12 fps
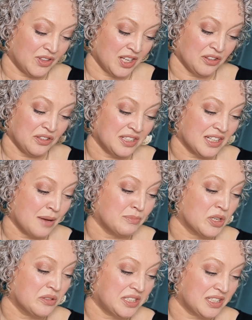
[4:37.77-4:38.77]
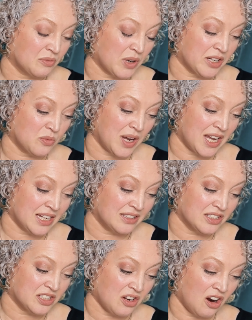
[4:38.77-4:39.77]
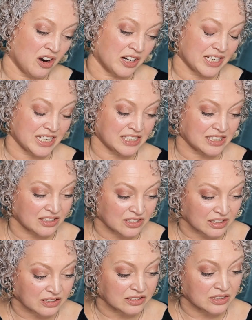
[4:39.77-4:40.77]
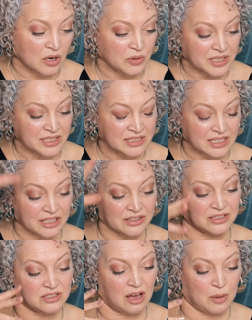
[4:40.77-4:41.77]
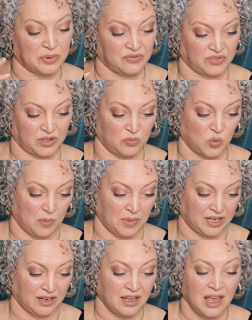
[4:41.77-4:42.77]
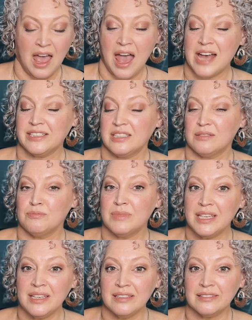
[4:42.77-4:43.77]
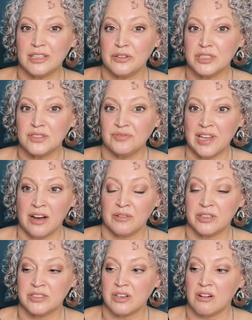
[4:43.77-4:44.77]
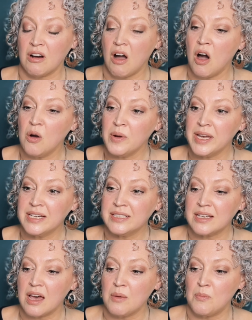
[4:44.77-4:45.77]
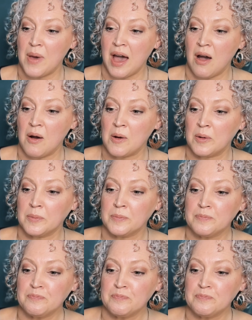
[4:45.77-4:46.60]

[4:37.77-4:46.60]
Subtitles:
other thing I'm noticing right away in this card is the lotus at the top of the woman. And to me, lotus flowers are always about,